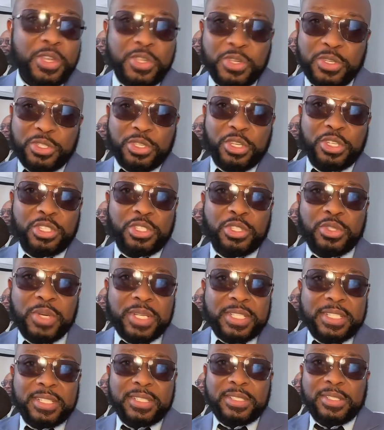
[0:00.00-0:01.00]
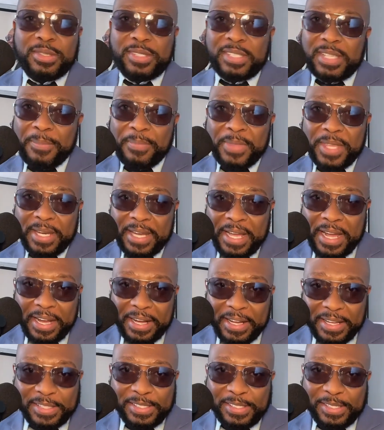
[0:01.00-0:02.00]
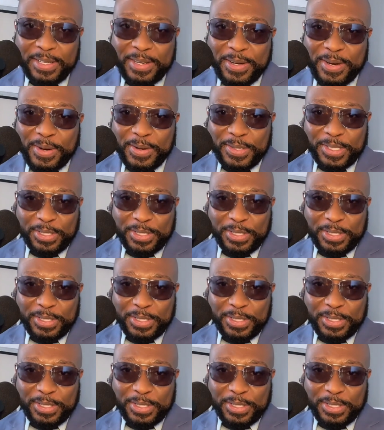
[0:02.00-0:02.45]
you just switch it to something else, you know?